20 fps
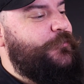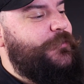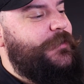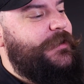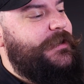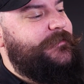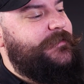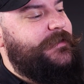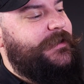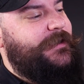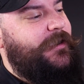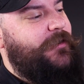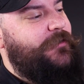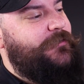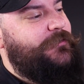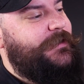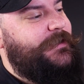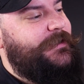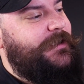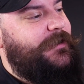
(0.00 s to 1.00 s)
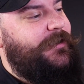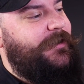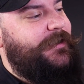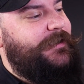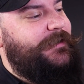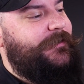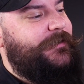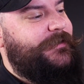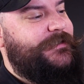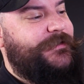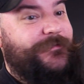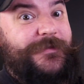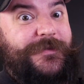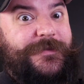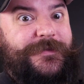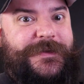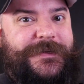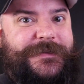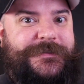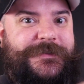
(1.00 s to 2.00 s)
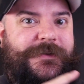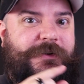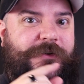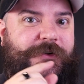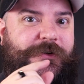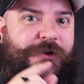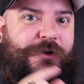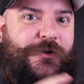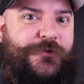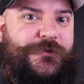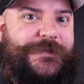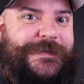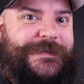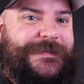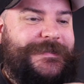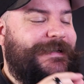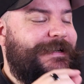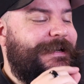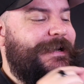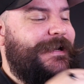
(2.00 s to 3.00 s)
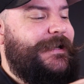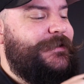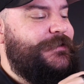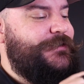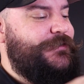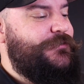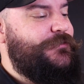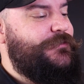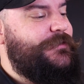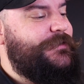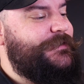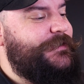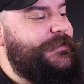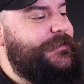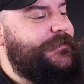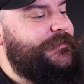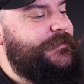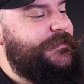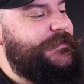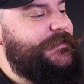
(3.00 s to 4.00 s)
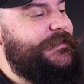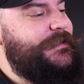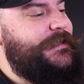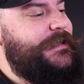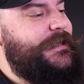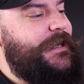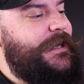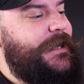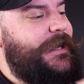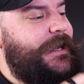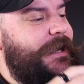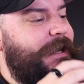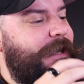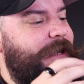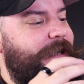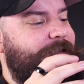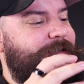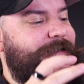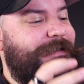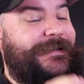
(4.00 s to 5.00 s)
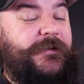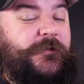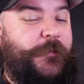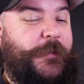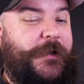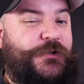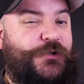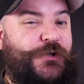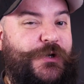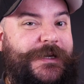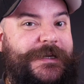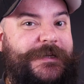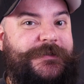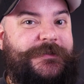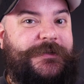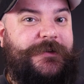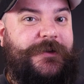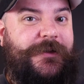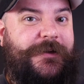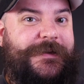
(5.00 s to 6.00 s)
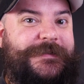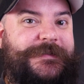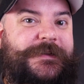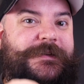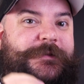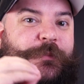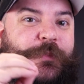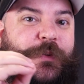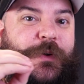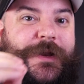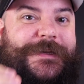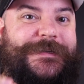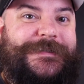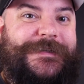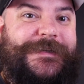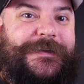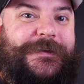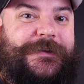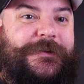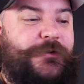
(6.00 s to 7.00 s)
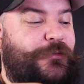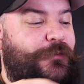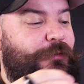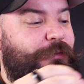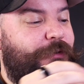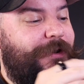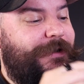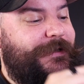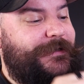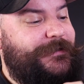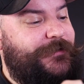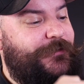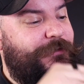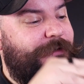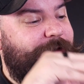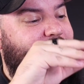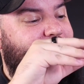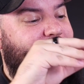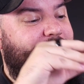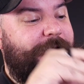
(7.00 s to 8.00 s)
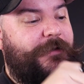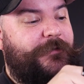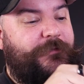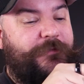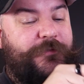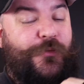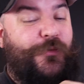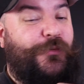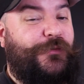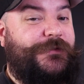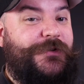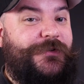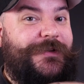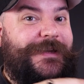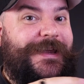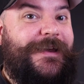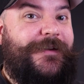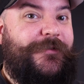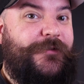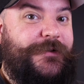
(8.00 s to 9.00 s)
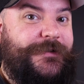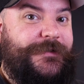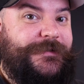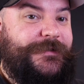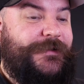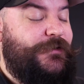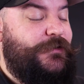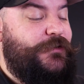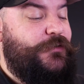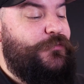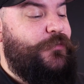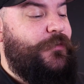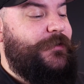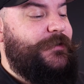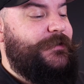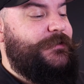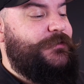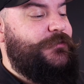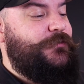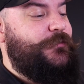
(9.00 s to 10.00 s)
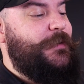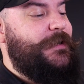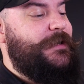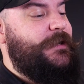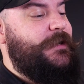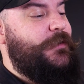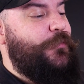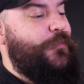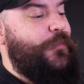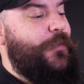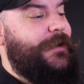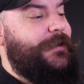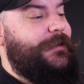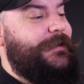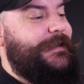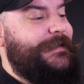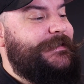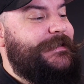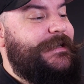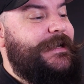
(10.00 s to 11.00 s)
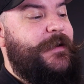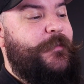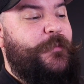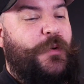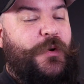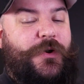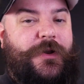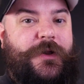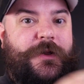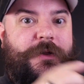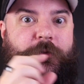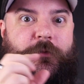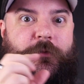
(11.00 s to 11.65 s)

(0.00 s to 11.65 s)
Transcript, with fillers: leaving only the highlights of the things that are closest to the surface. It's a little bit tricky to light, placing your light so that it falls on the areas that you want to be well lit, but